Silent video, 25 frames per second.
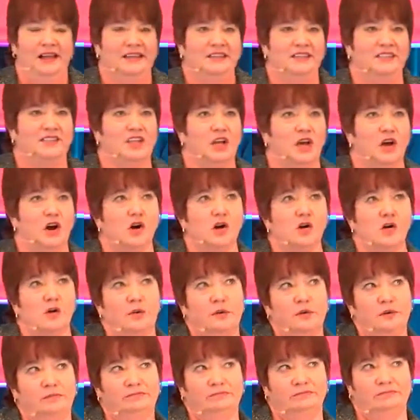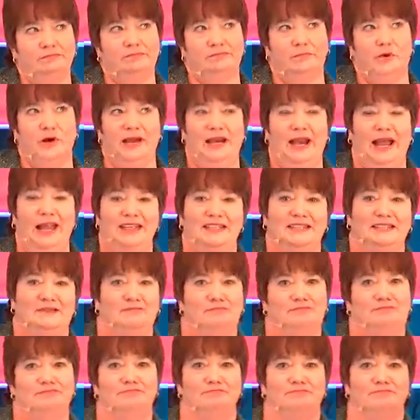So when
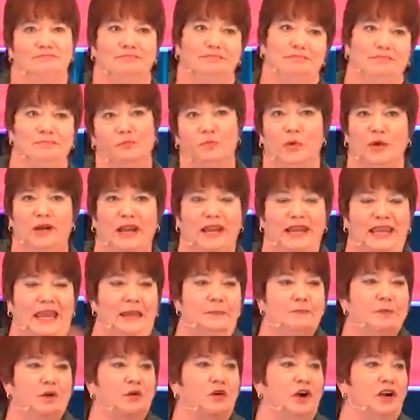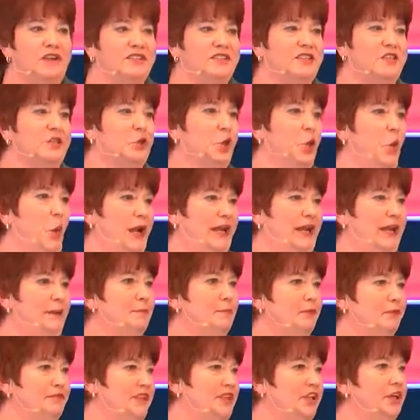I came across the
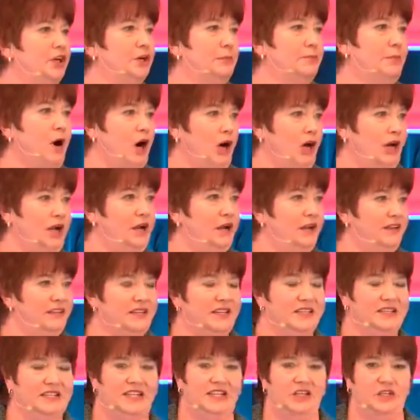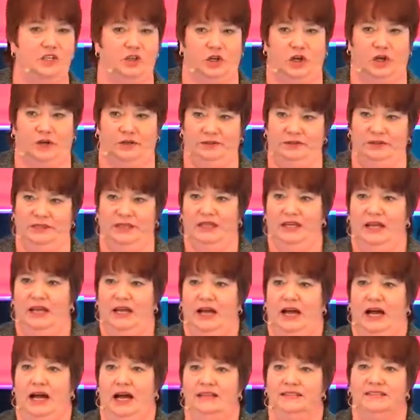20-year mark as a teacher,
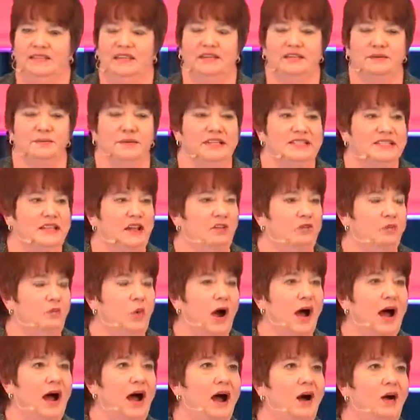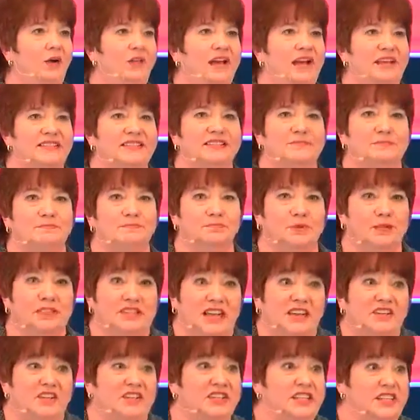I said to myself, wow, that's
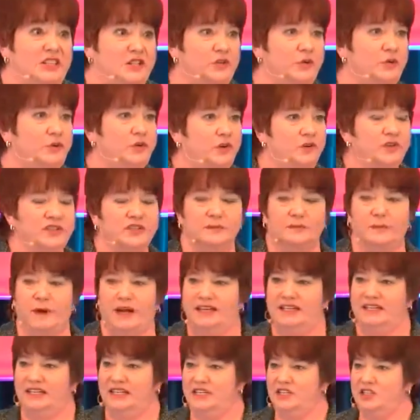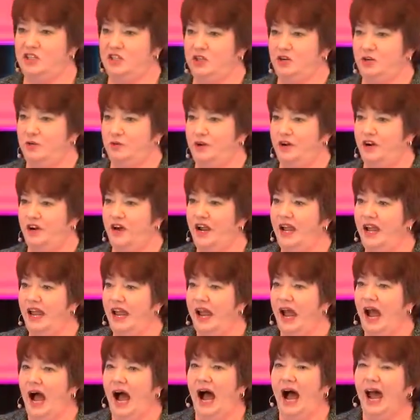potentially 2/3 of my teaching career.
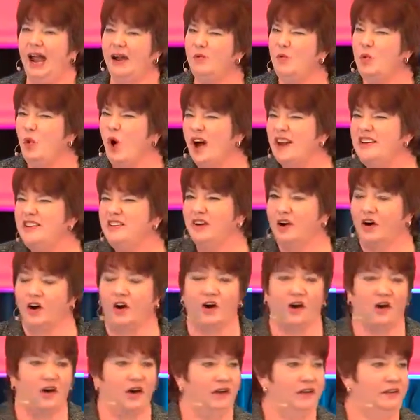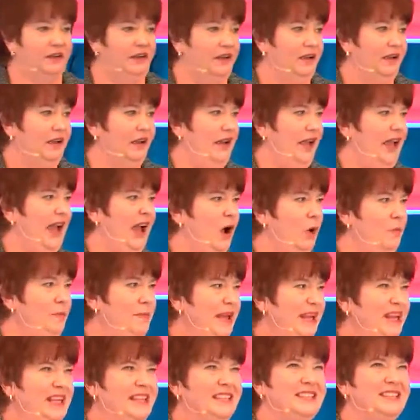I wonder, how
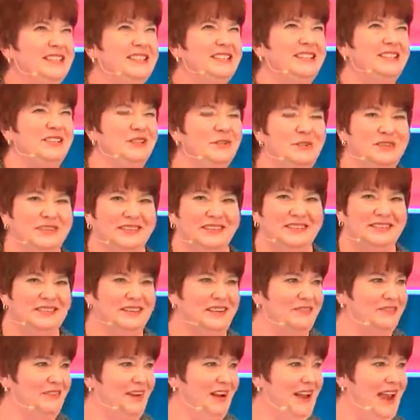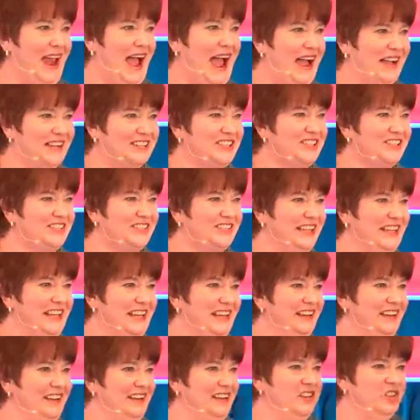many students have I actually
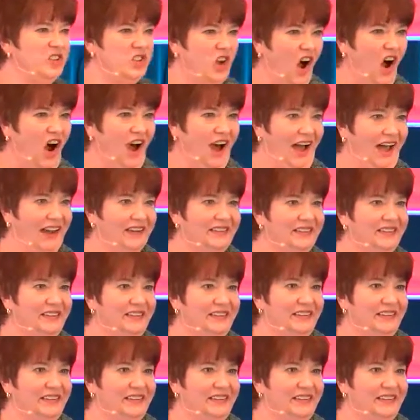taught?